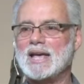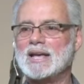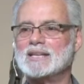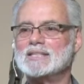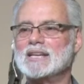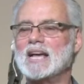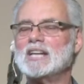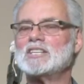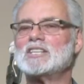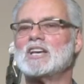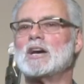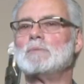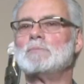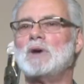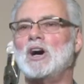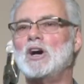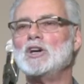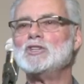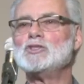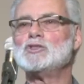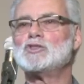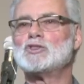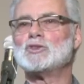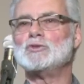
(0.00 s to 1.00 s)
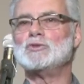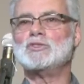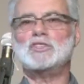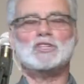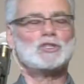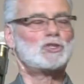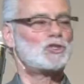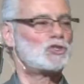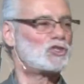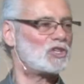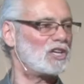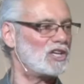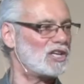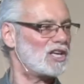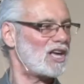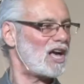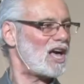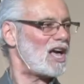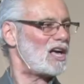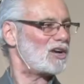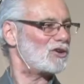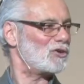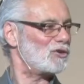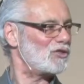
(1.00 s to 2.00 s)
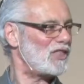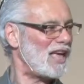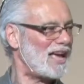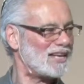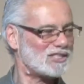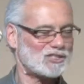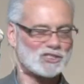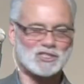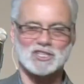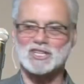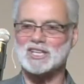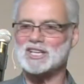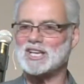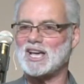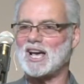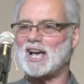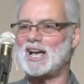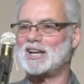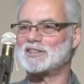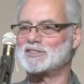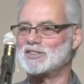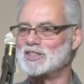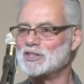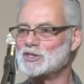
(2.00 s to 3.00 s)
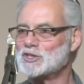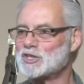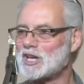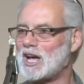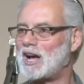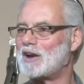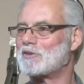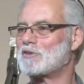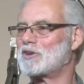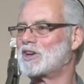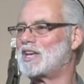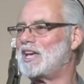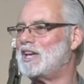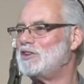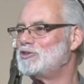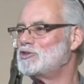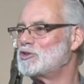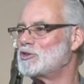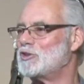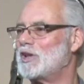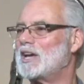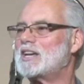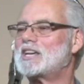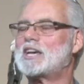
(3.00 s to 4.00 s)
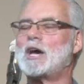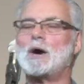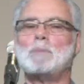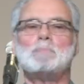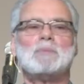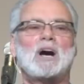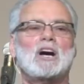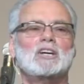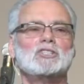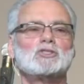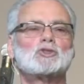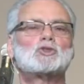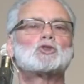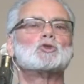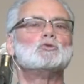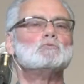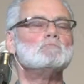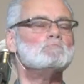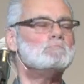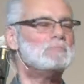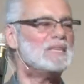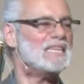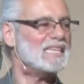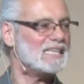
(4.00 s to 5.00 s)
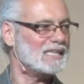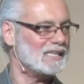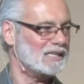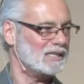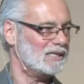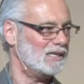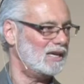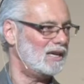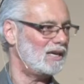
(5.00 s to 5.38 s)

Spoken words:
Not come unto this synagogue or that synagogue, this congregation. Not come unto me.